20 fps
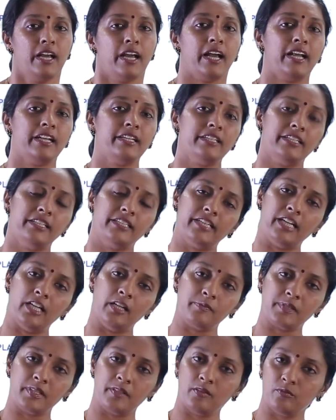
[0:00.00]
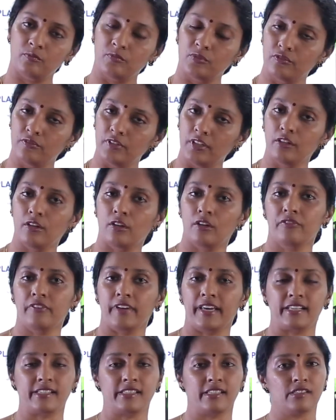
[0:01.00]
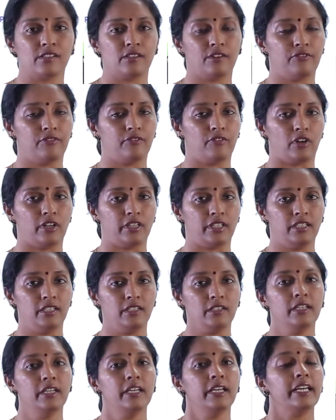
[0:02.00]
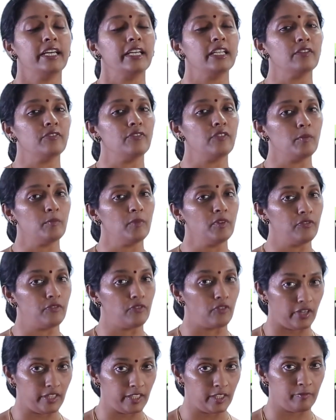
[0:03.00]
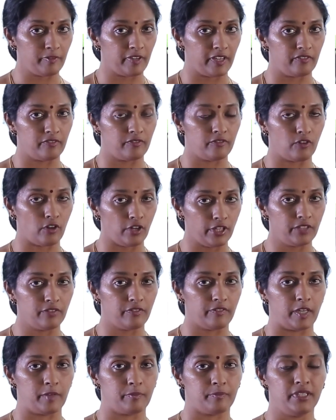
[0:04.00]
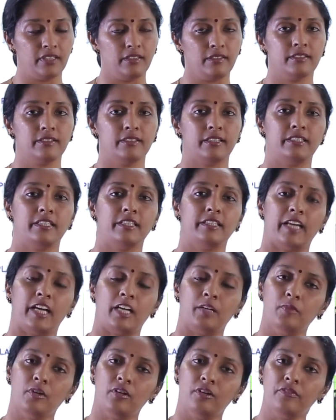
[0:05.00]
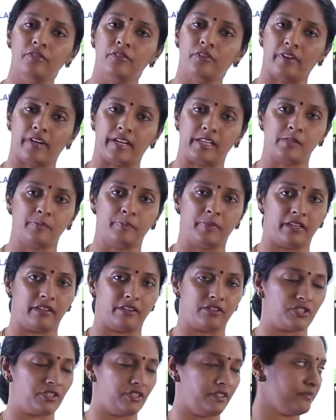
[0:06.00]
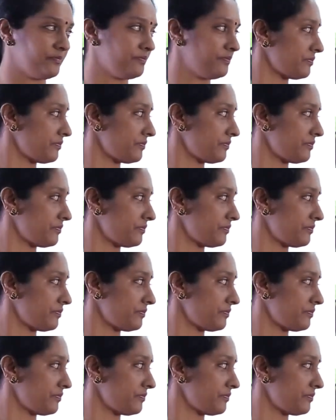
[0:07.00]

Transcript: and it helps in removal of excess of water in the form of water vapor at the time of transpiration.